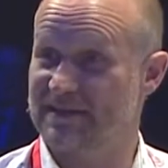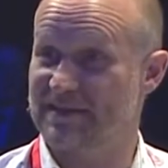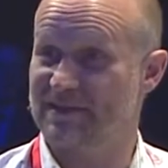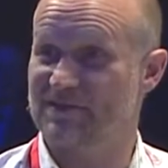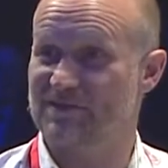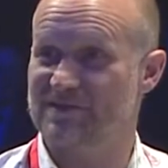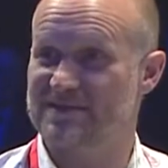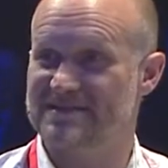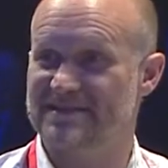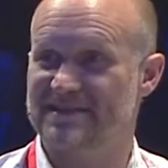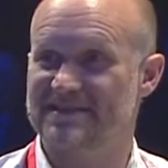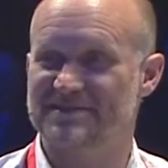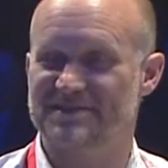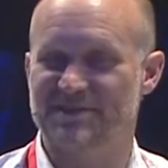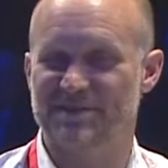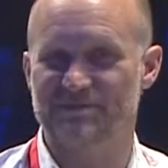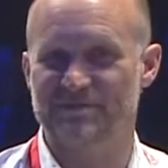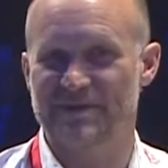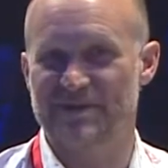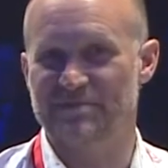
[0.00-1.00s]
increasing,
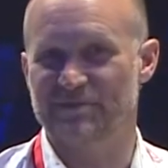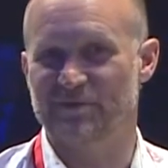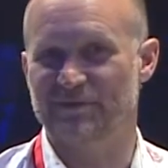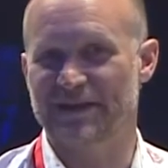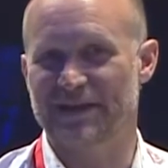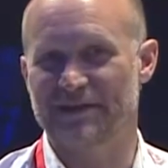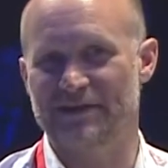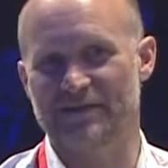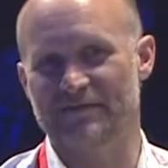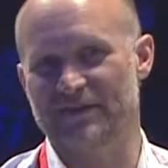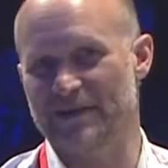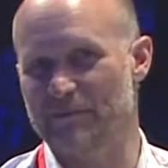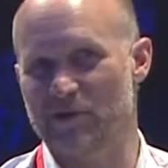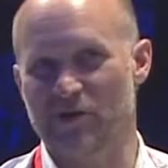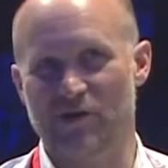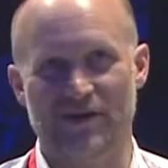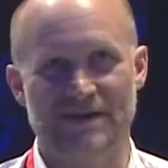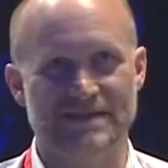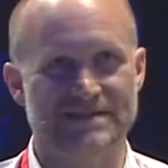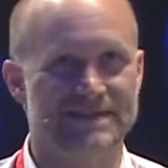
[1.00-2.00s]
so people now have
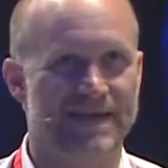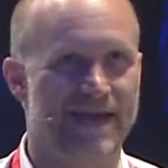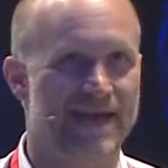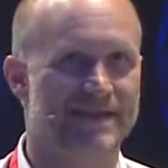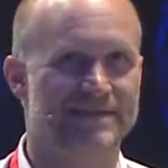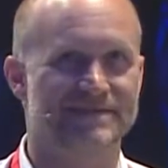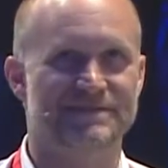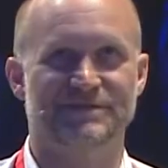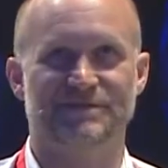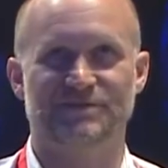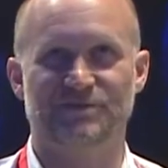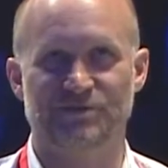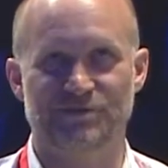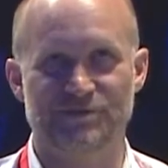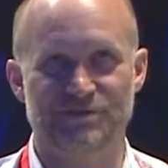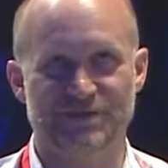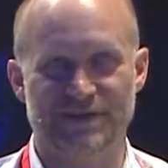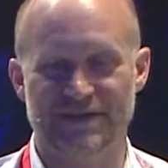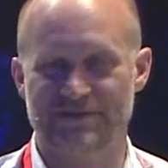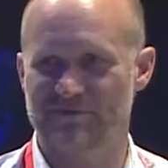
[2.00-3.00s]
MRI scans and
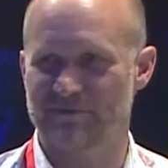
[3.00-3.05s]
cruciate